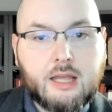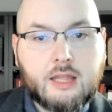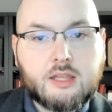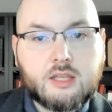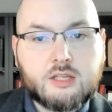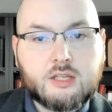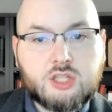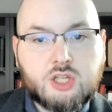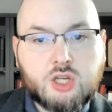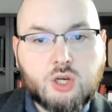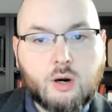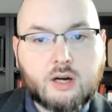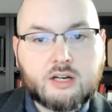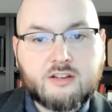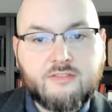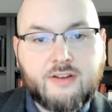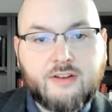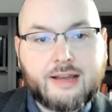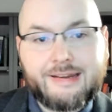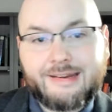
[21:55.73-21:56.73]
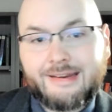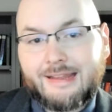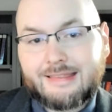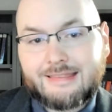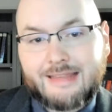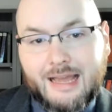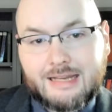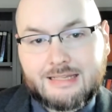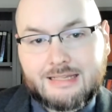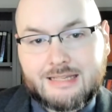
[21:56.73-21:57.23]
the two are divided at
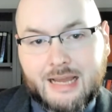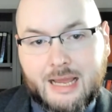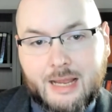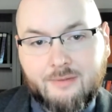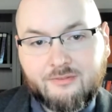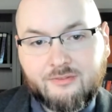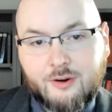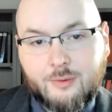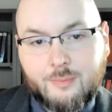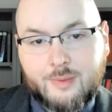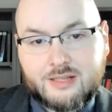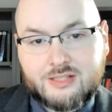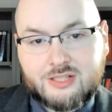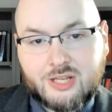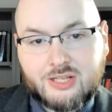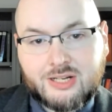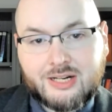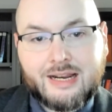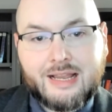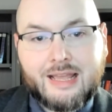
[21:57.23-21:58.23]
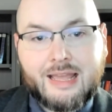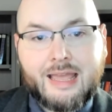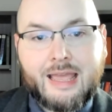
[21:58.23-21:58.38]
that time from each other